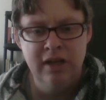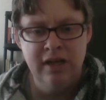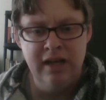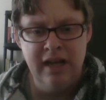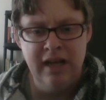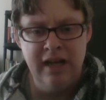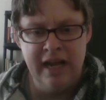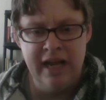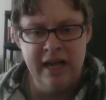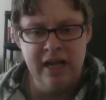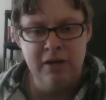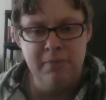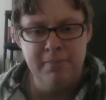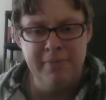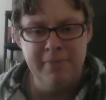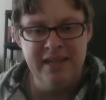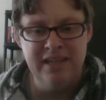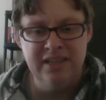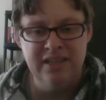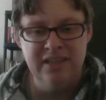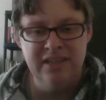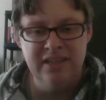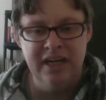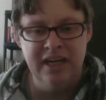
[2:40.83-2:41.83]

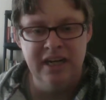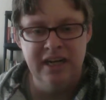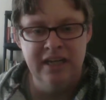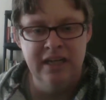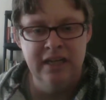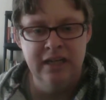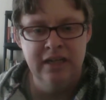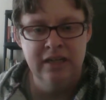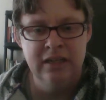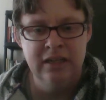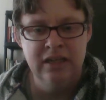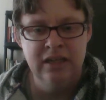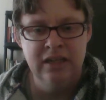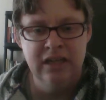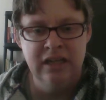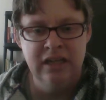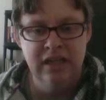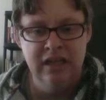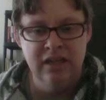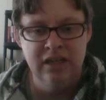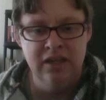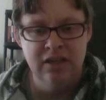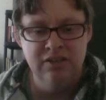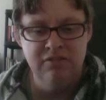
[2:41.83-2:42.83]
Annabelle dying,
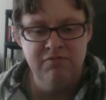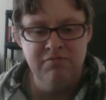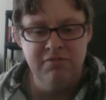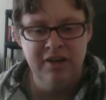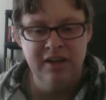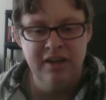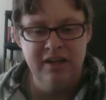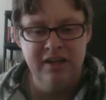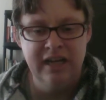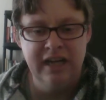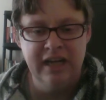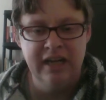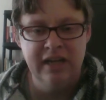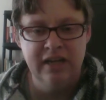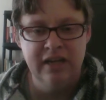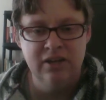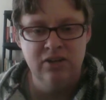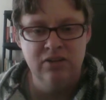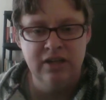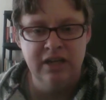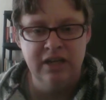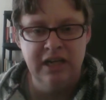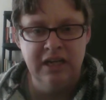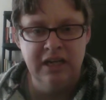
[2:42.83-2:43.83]
and finding
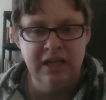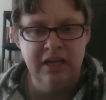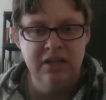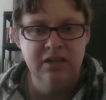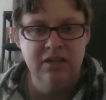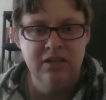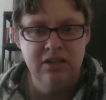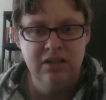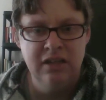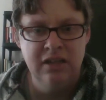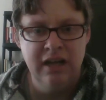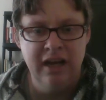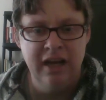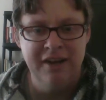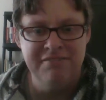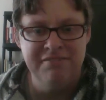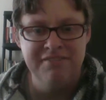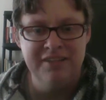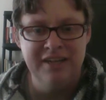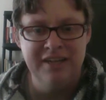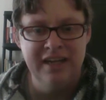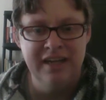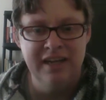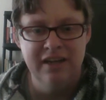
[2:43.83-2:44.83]
out I have
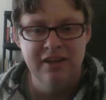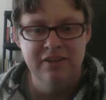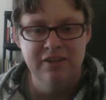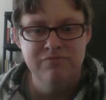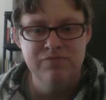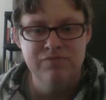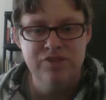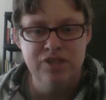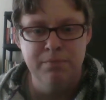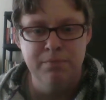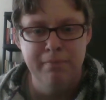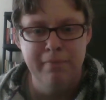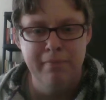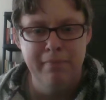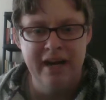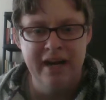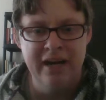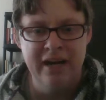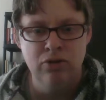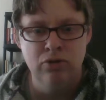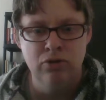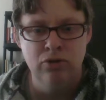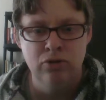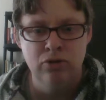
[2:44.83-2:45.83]
to have some
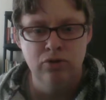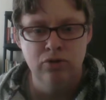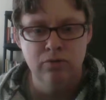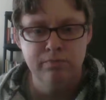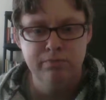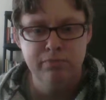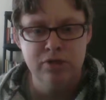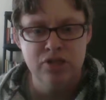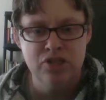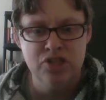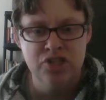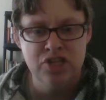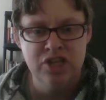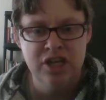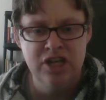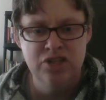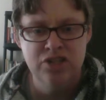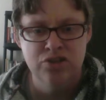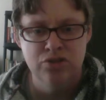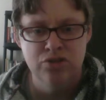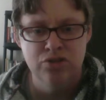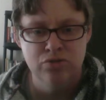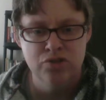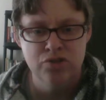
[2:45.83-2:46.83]
medical
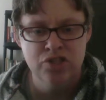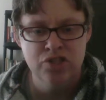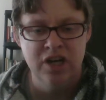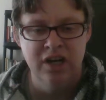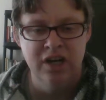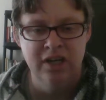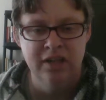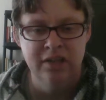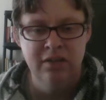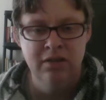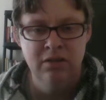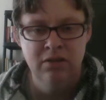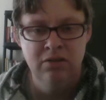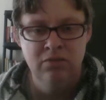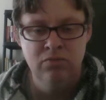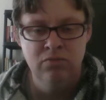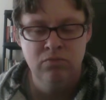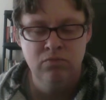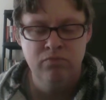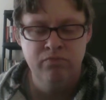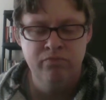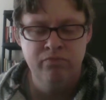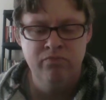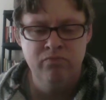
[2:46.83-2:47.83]
procedures done.
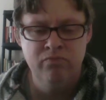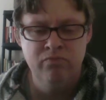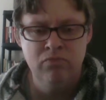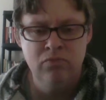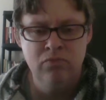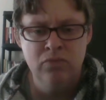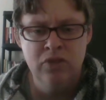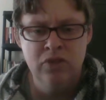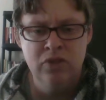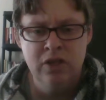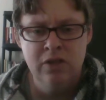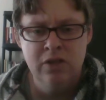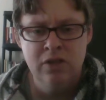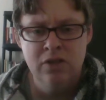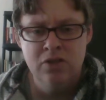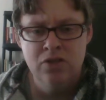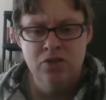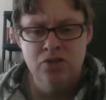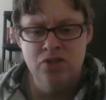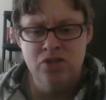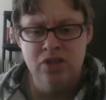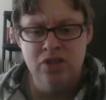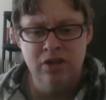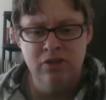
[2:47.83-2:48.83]

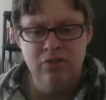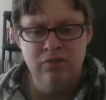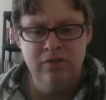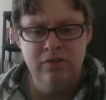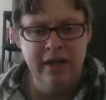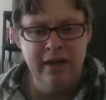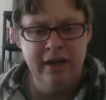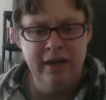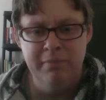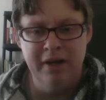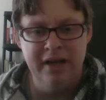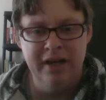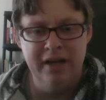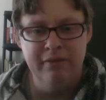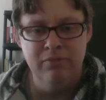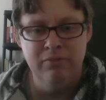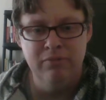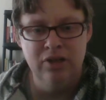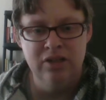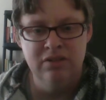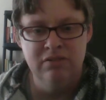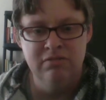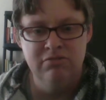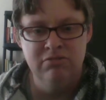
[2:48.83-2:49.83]
So anybody would
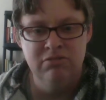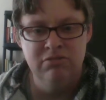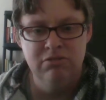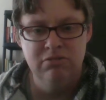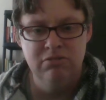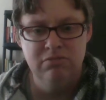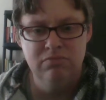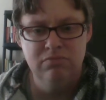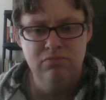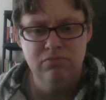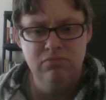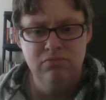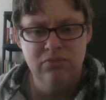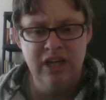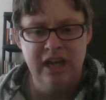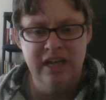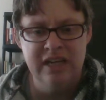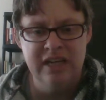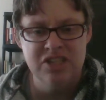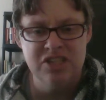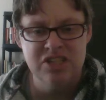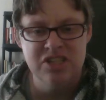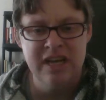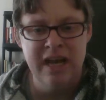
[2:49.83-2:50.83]
have kind
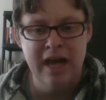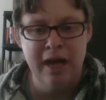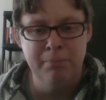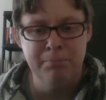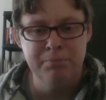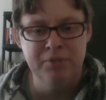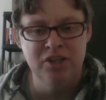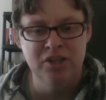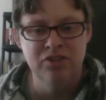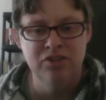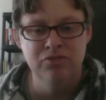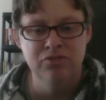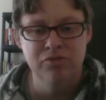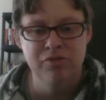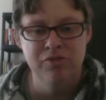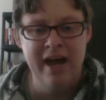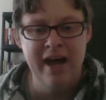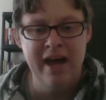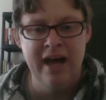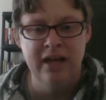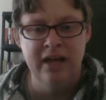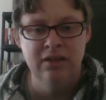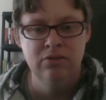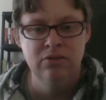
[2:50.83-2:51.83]
of snapped under
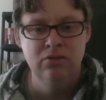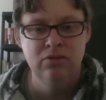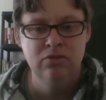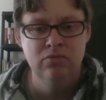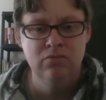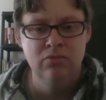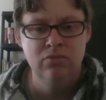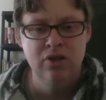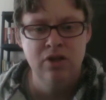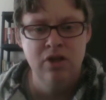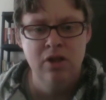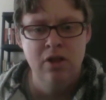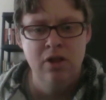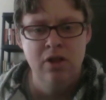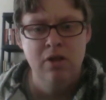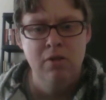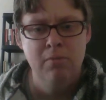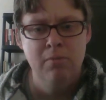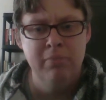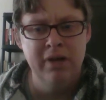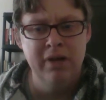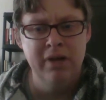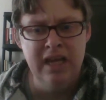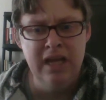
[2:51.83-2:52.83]
that.
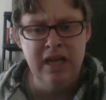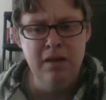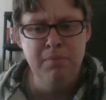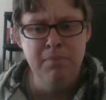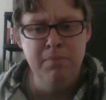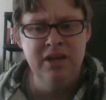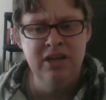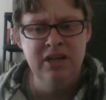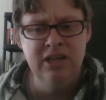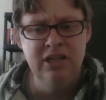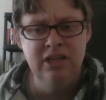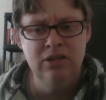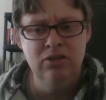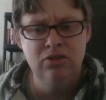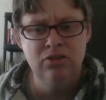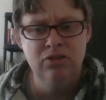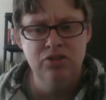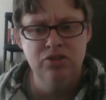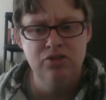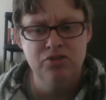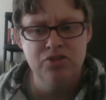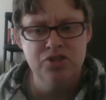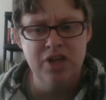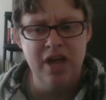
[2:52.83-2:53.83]
But keep an eye on
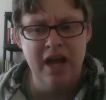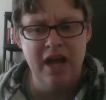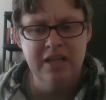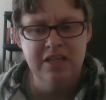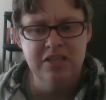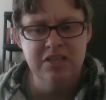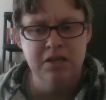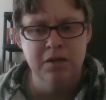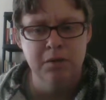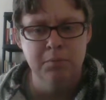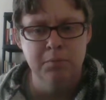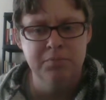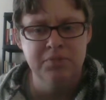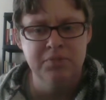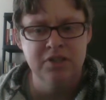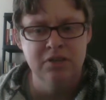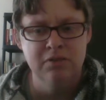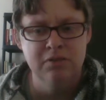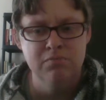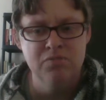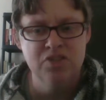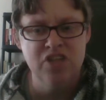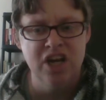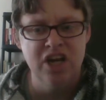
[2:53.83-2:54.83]
your psych
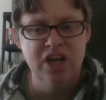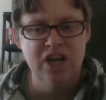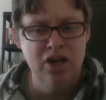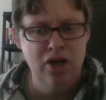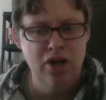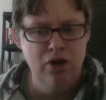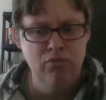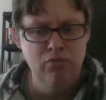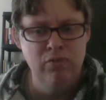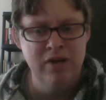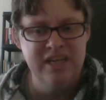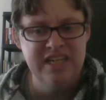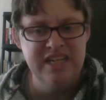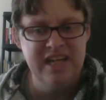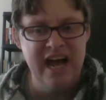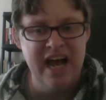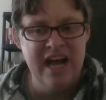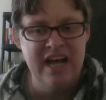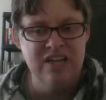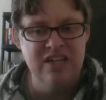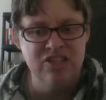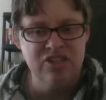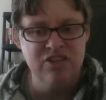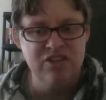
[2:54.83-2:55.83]
symptoms and know when to
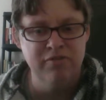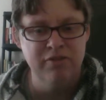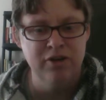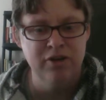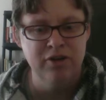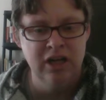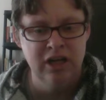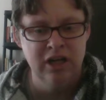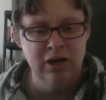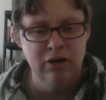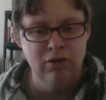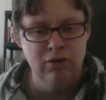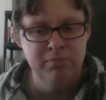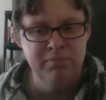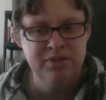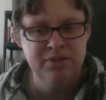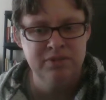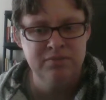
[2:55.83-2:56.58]
ask for help.